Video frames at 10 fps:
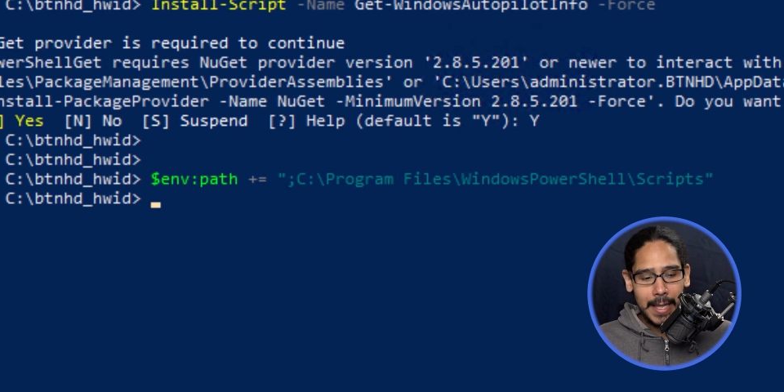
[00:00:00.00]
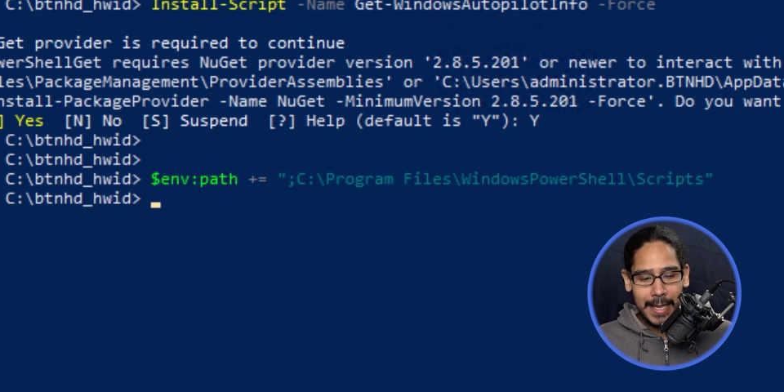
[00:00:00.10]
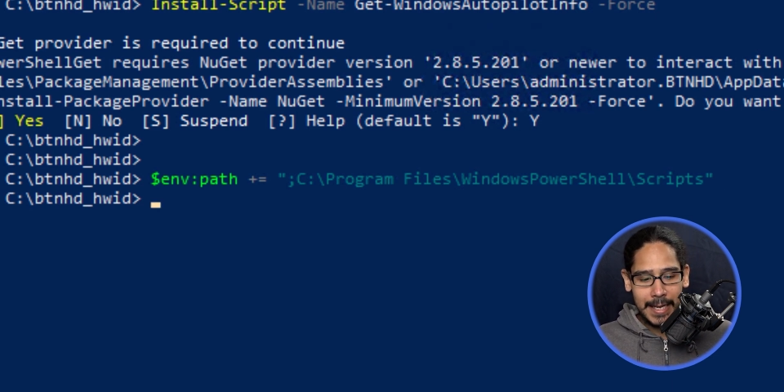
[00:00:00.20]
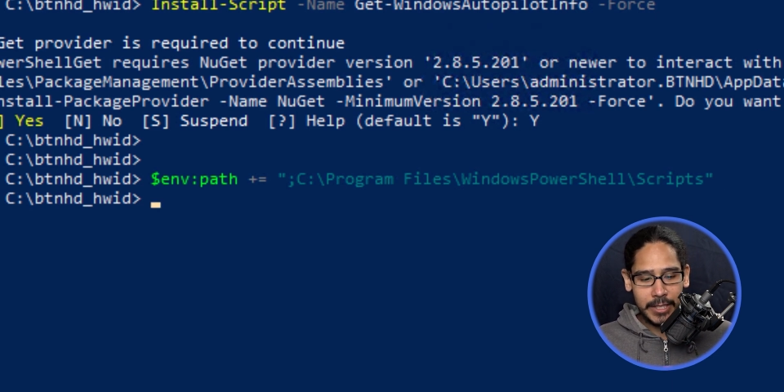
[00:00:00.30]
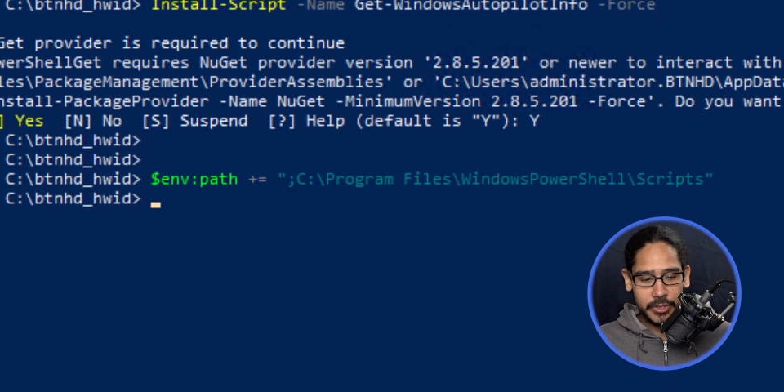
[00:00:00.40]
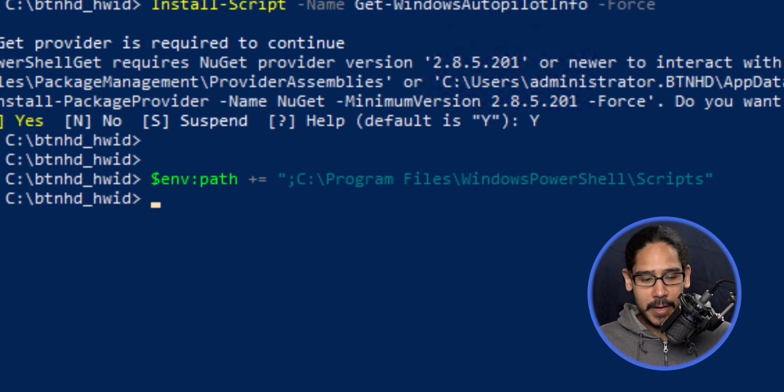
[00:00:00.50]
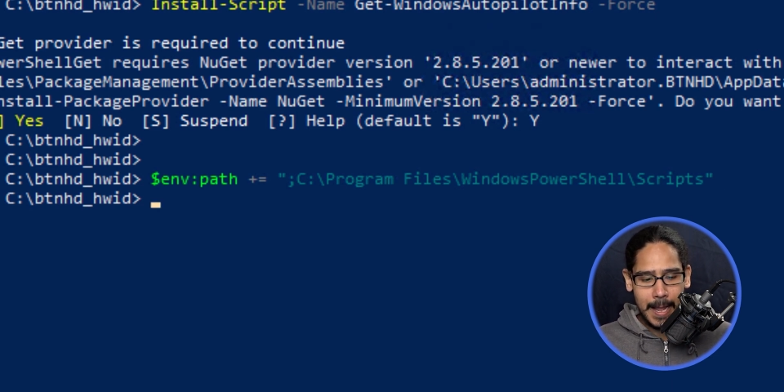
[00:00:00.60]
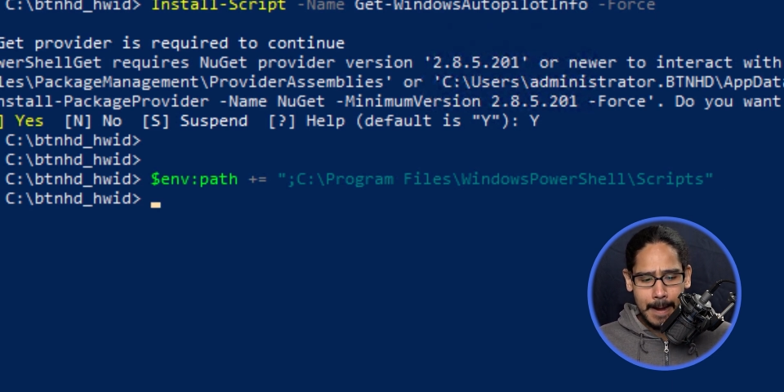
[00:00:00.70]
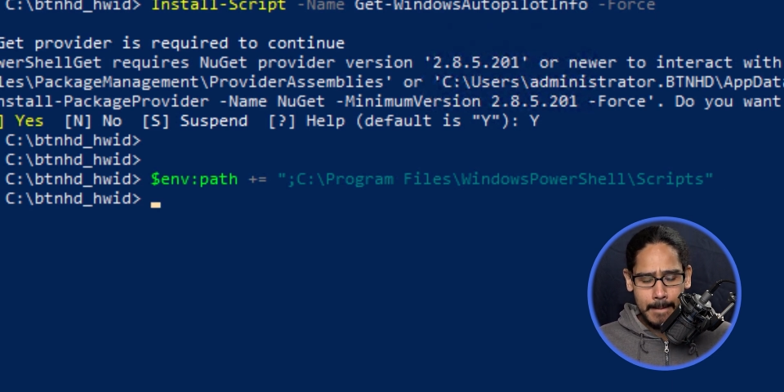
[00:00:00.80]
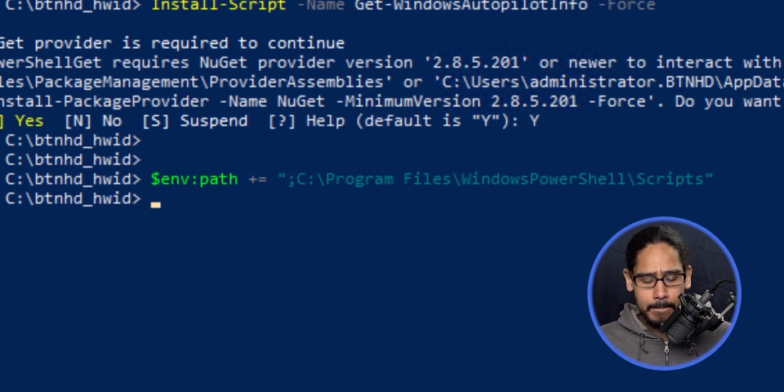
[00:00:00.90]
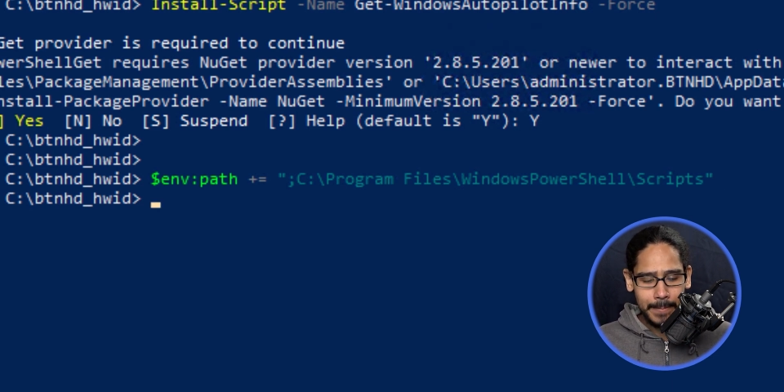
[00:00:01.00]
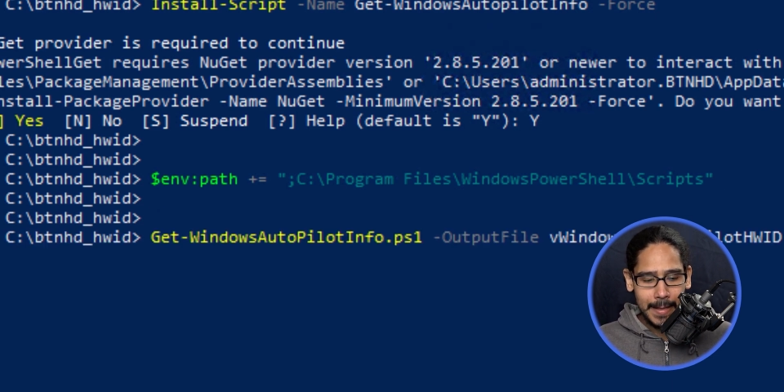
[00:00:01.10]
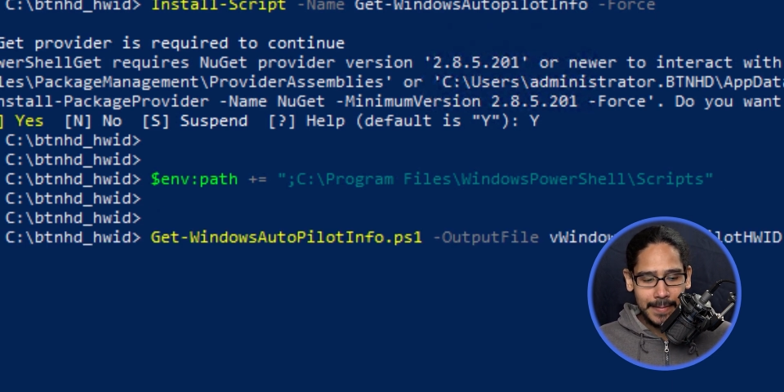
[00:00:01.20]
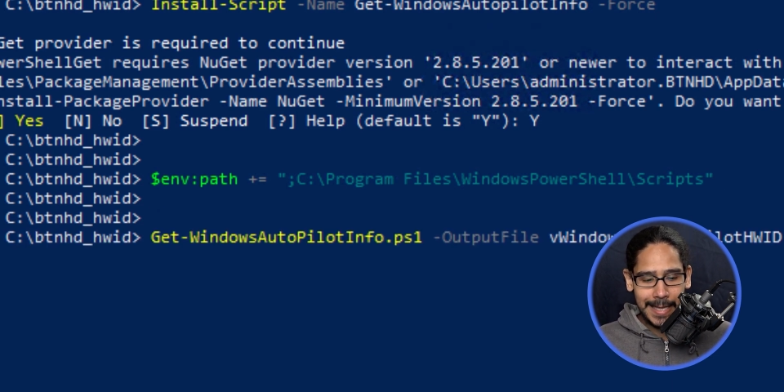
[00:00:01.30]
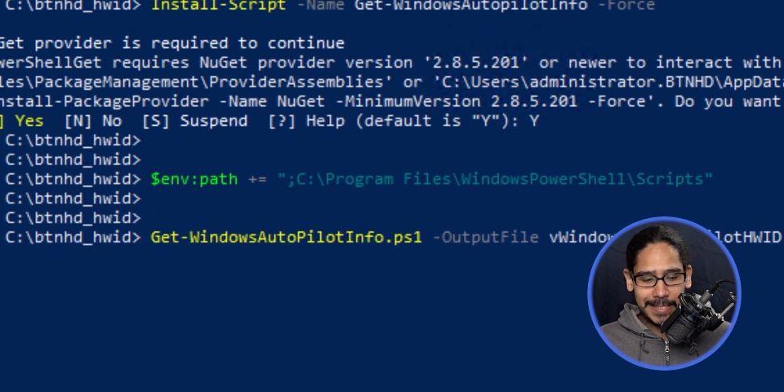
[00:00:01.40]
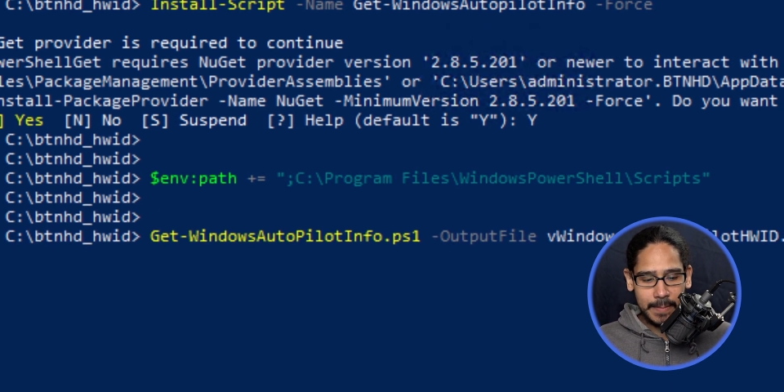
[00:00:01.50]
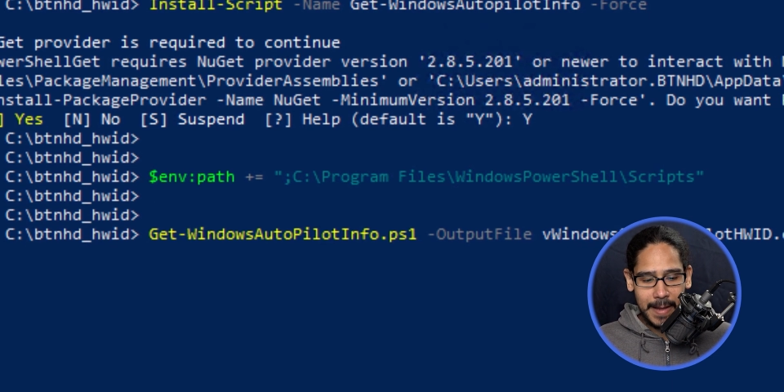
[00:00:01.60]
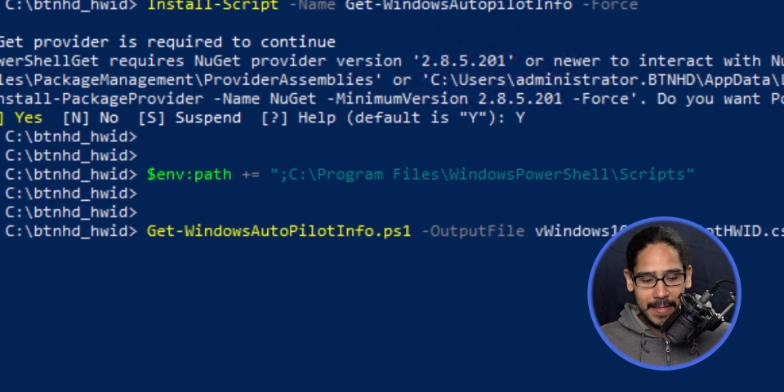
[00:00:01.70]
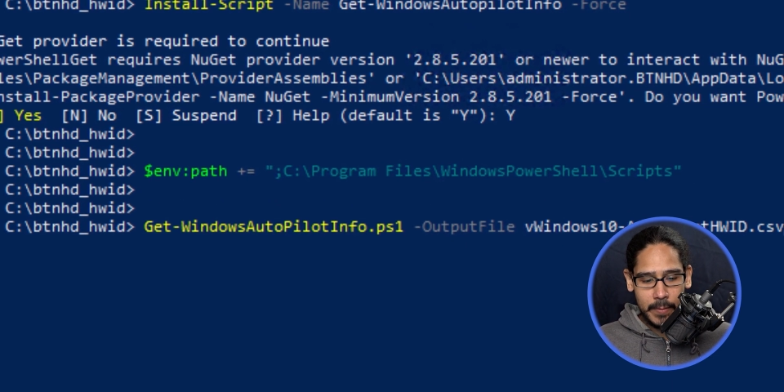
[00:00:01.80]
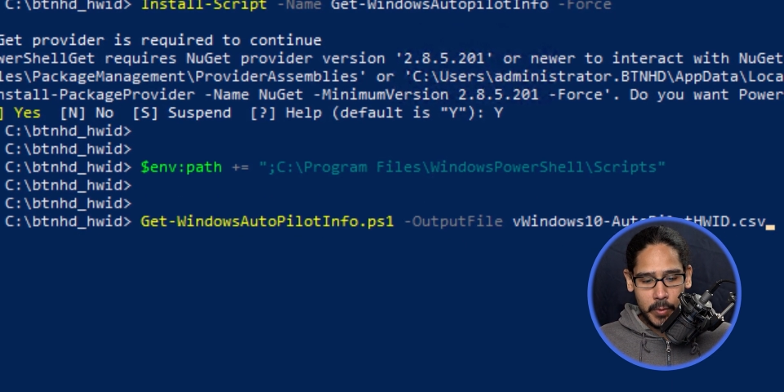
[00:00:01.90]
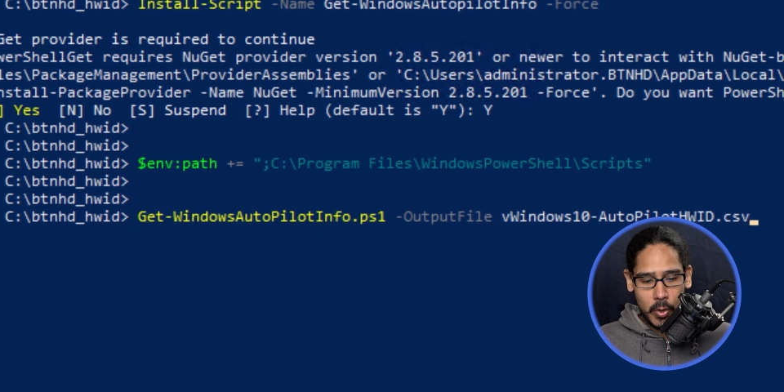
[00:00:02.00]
Hit enter here. Next command that we're